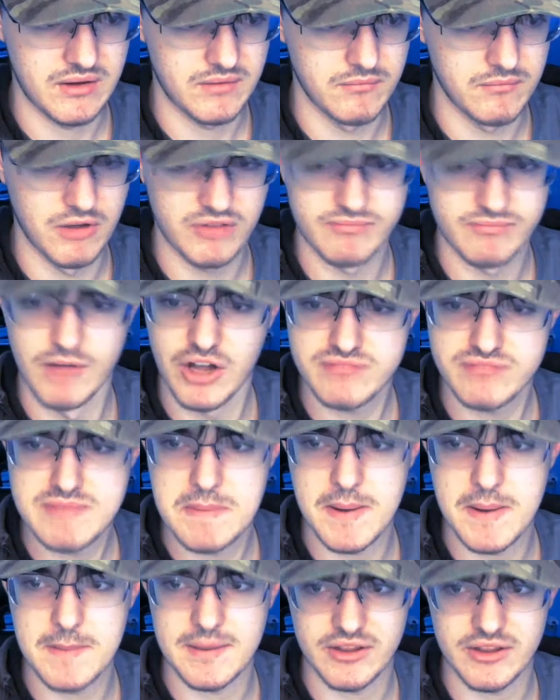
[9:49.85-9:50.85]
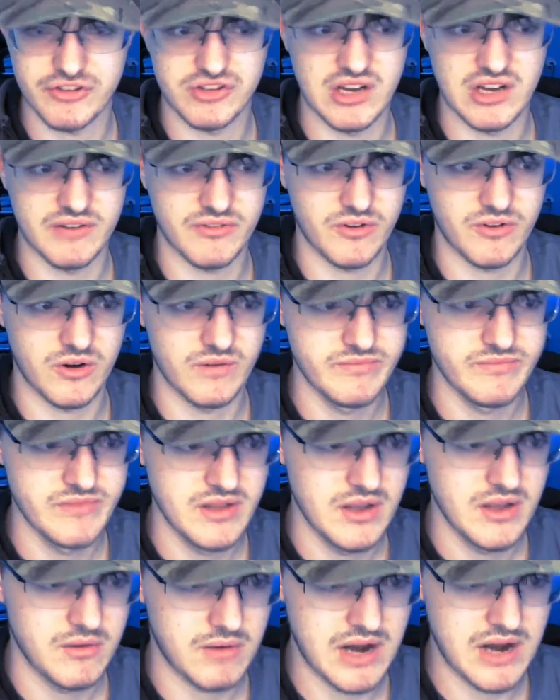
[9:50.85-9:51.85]
Most most people on my server
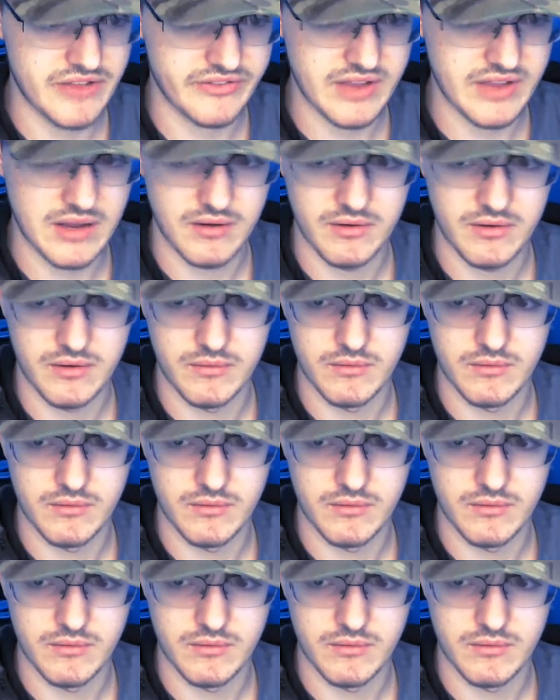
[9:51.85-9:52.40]
were asking,